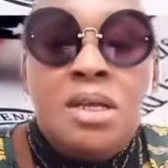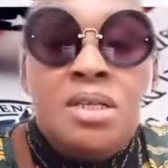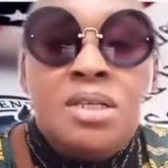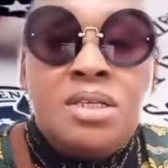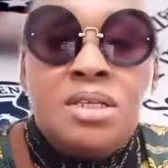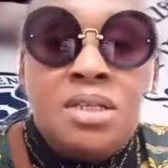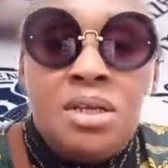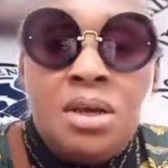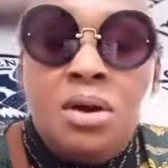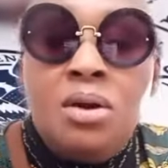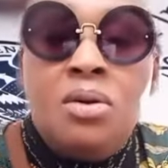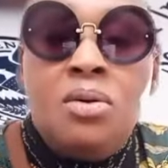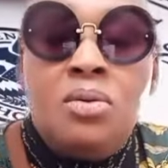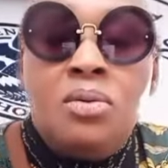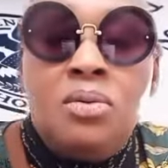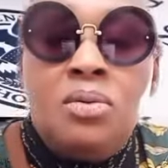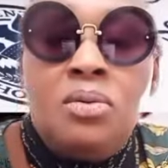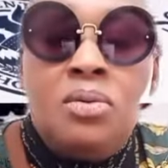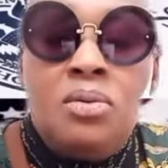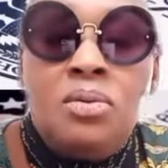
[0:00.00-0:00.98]

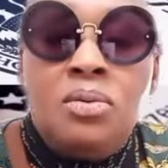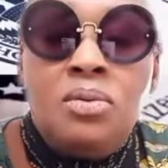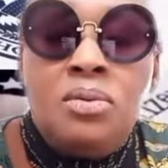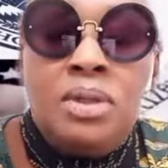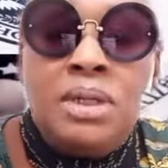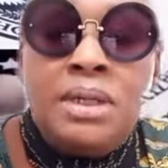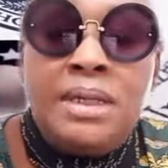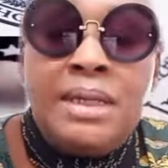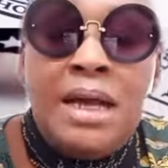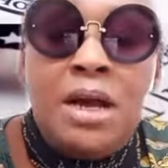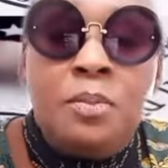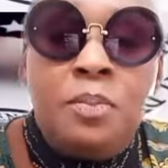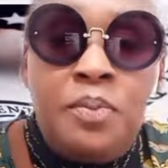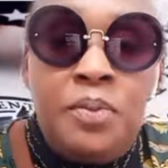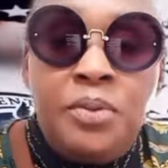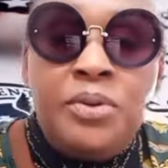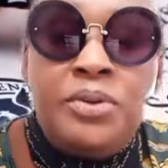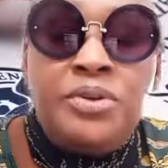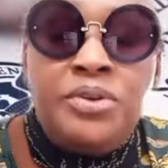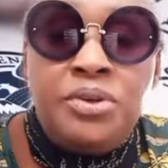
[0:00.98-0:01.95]
So they now
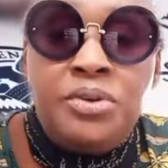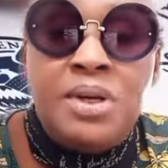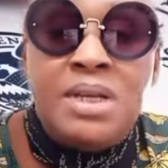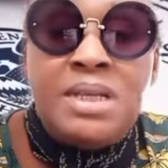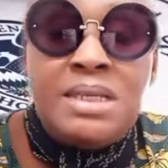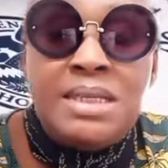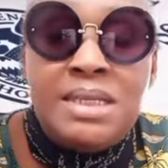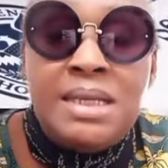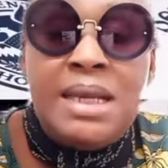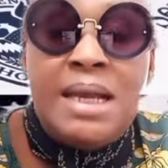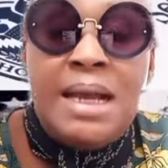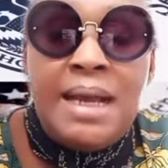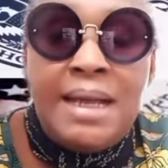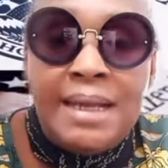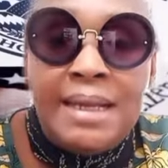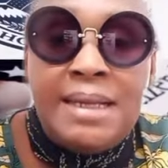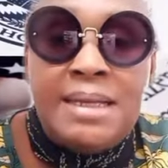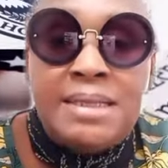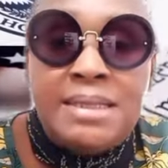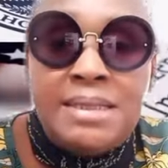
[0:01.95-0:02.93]
put
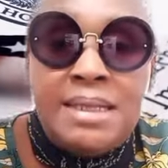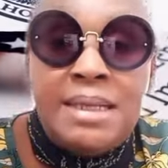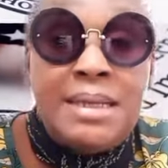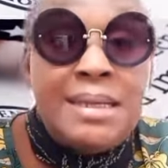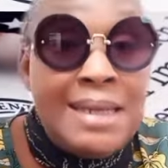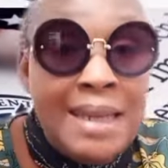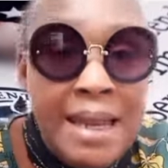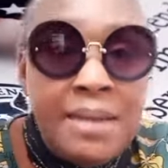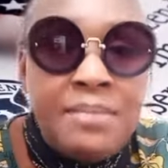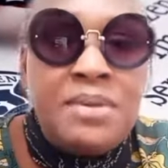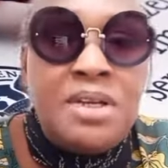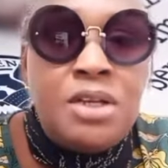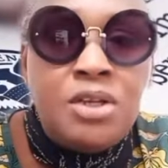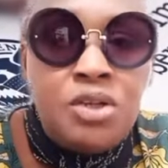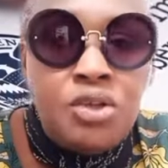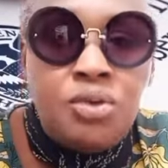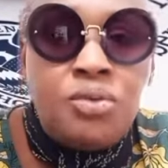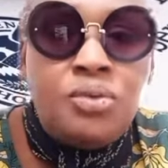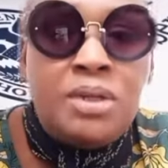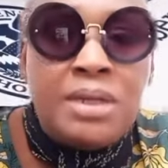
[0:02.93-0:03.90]
USCIS, they named
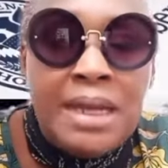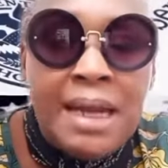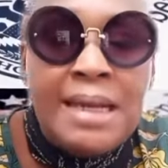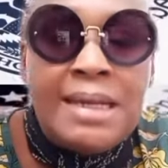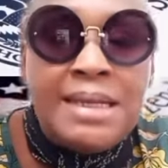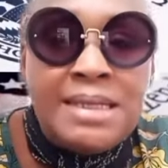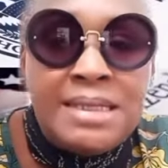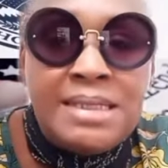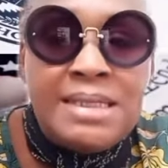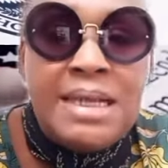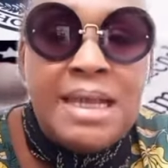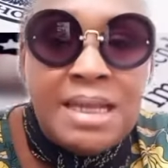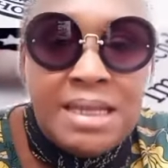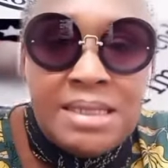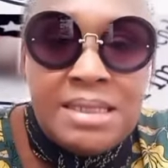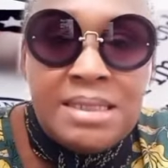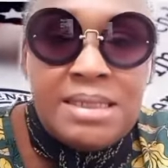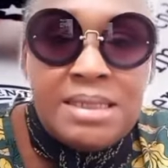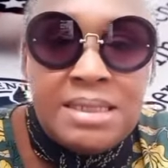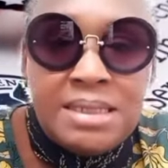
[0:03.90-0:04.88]
it United
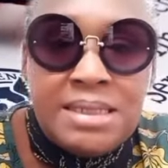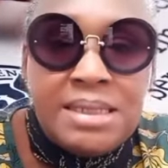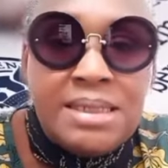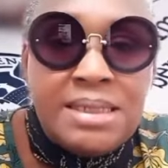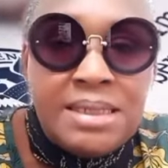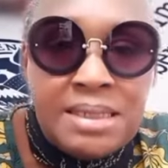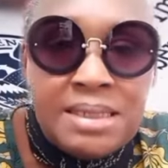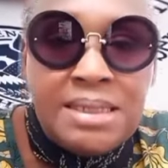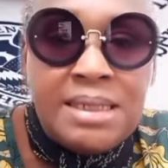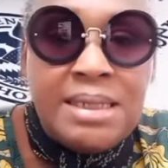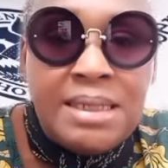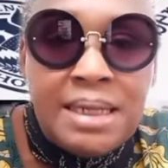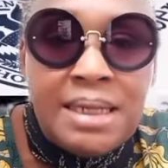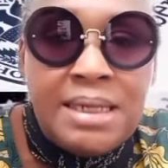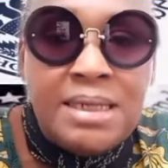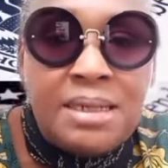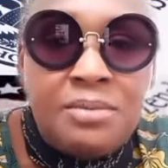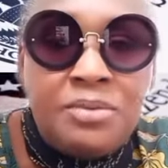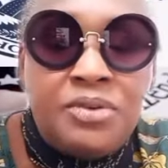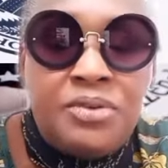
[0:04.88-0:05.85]
States Citizen
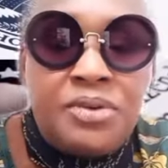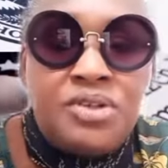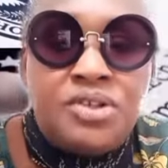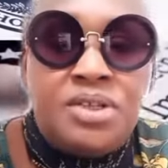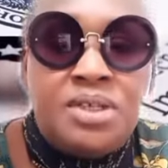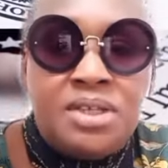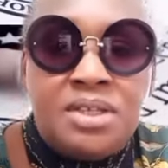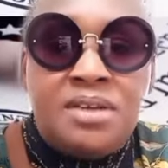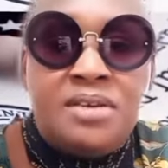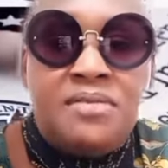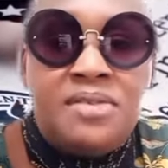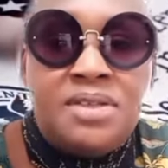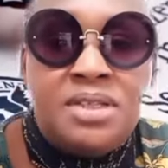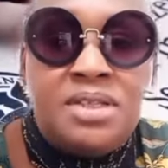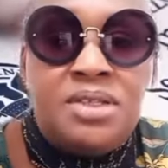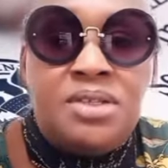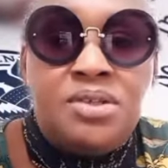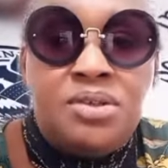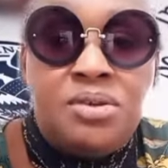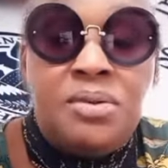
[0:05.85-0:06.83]
and Immigration
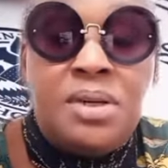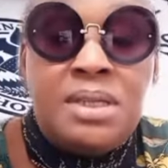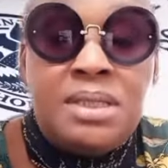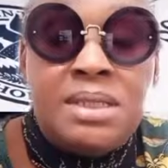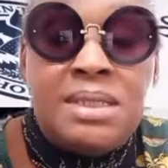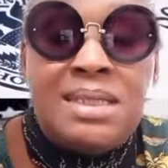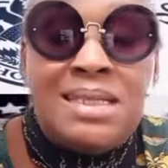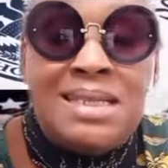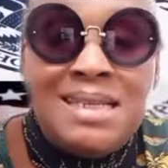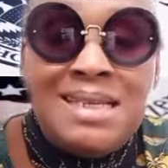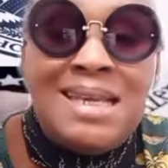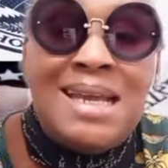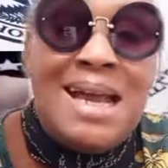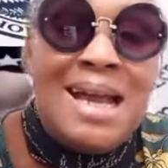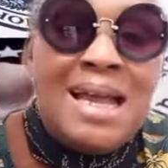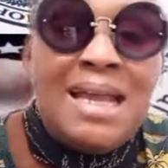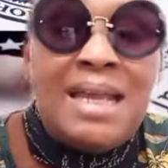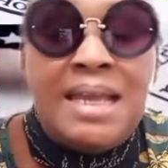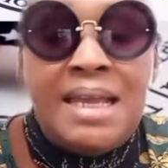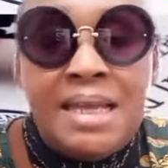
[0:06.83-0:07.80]
Services,
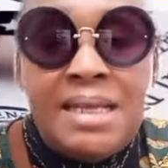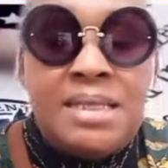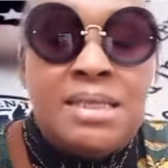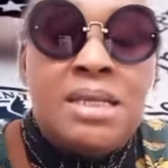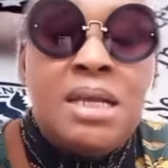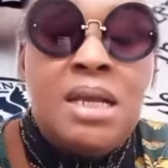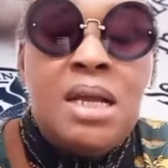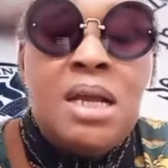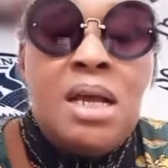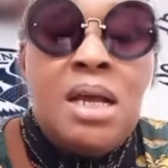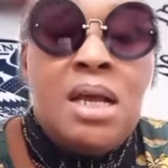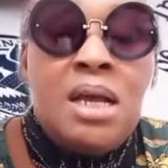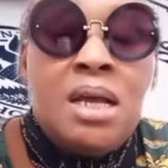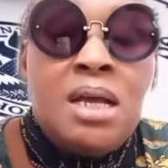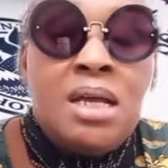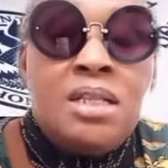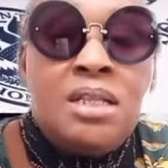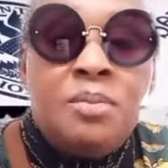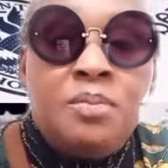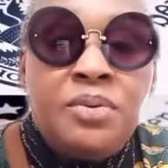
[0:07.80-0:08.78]
USCIS,
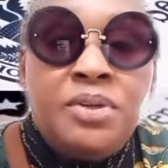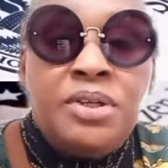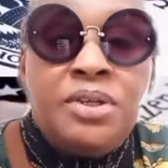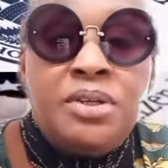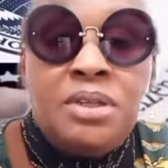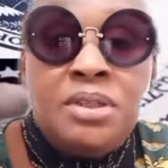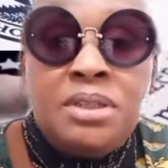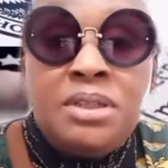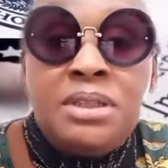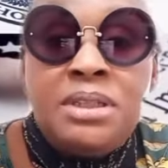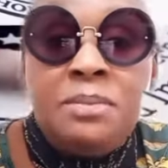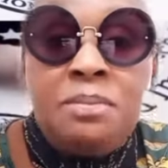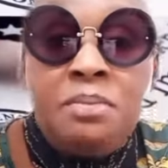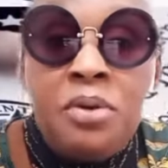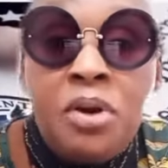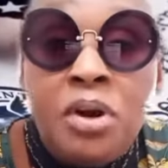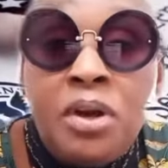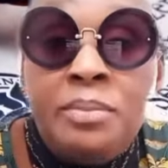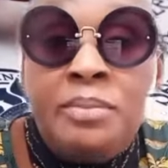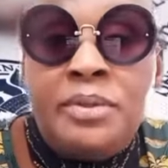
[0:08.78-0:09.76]
and they put it under
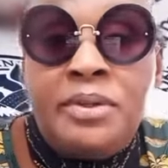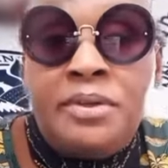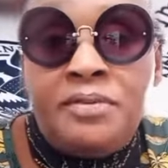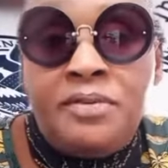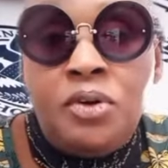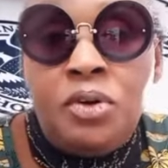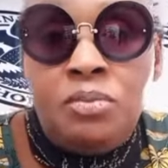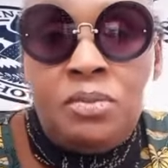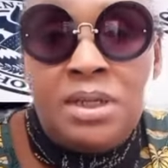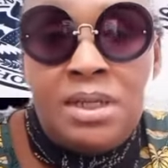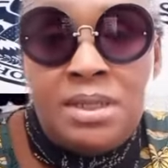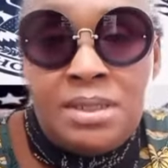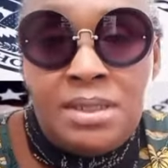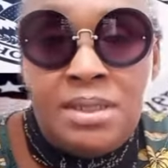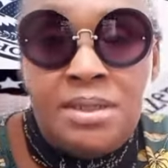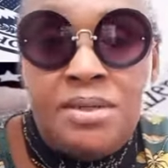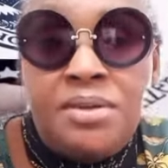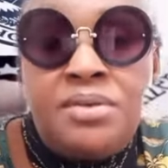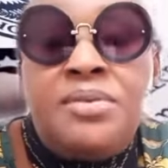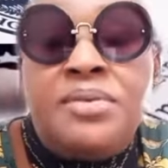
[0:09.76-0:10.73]
Department of Homeland
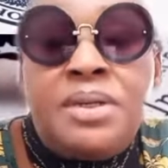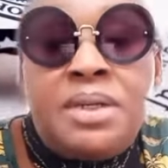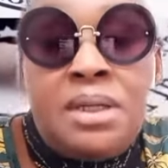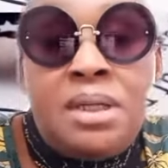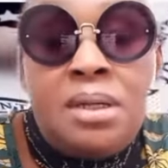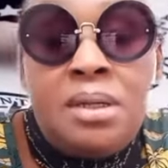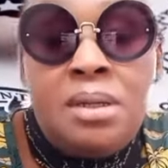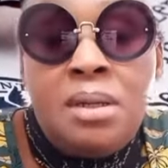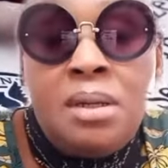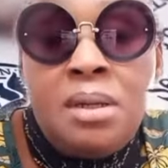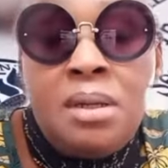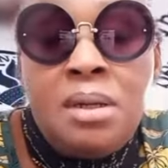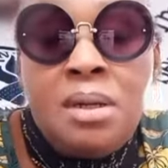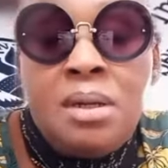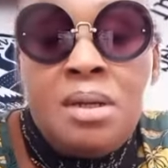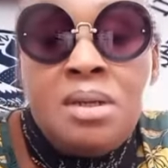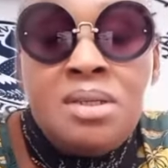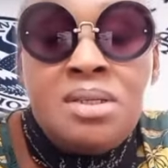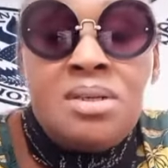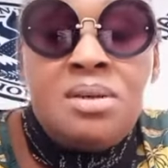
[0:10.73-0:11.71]
Security.
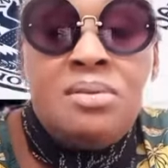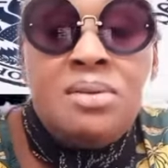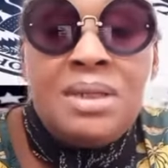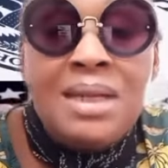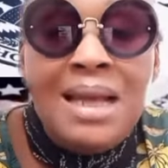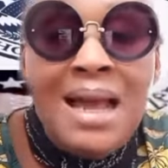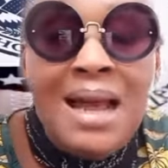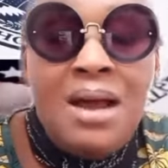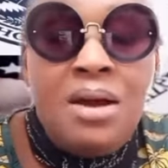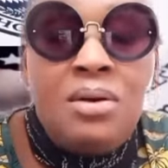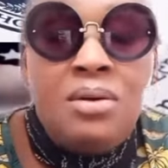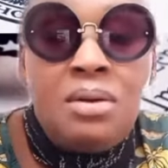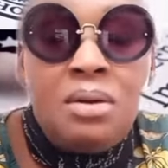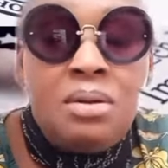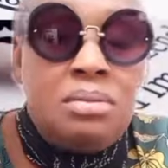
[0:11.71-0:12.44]
So now,